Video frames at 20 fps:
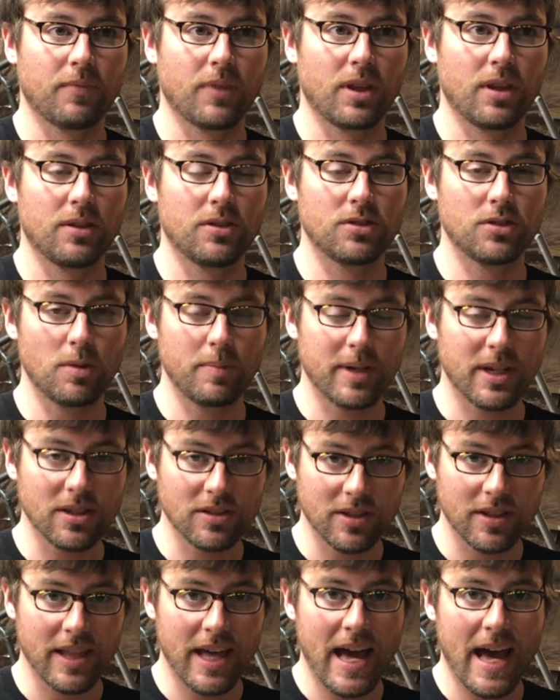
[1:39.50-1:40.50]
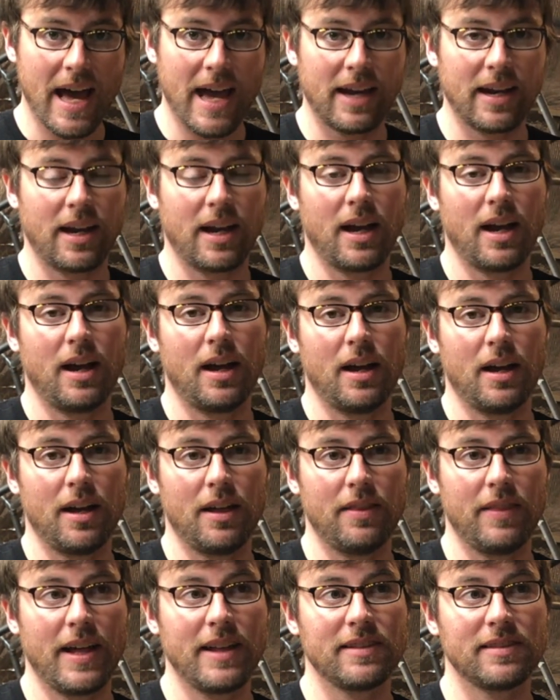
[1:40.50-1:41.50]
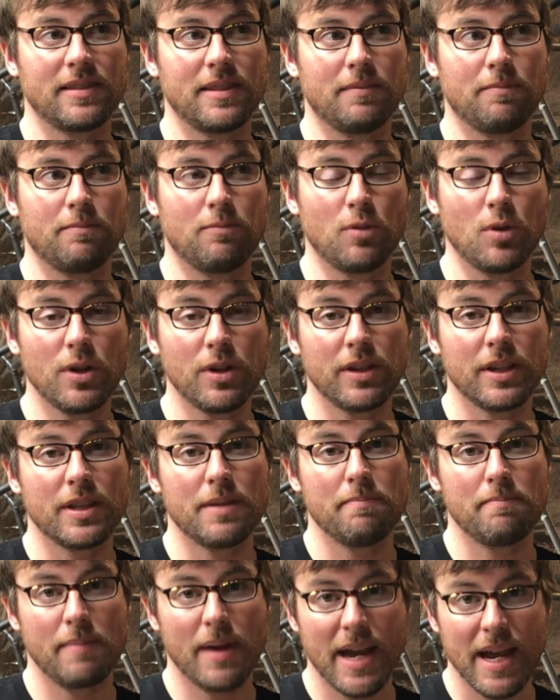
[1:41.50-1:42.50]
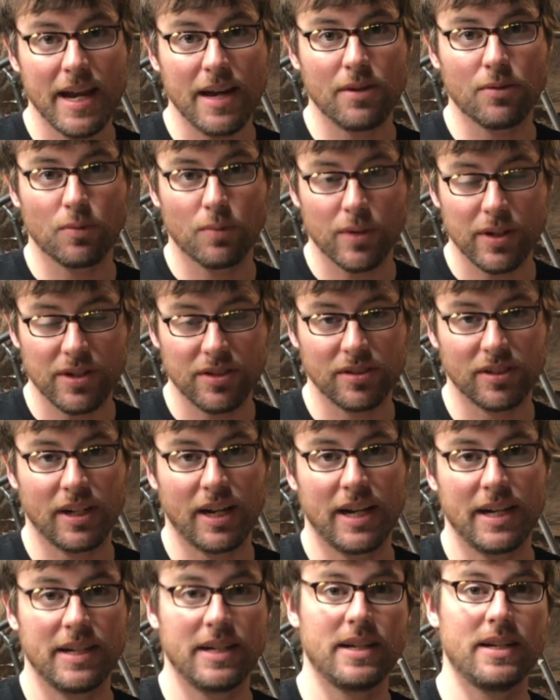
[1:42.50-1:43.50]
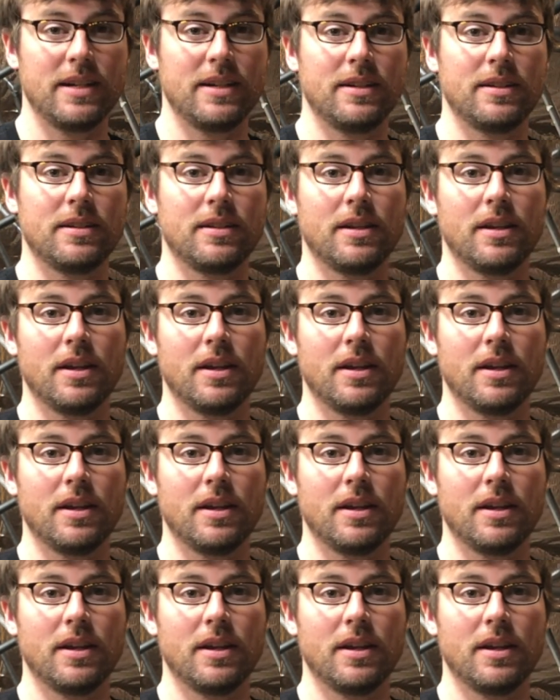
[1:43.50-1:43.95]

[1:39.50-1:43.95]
So because of that, that's really the main reason I didn't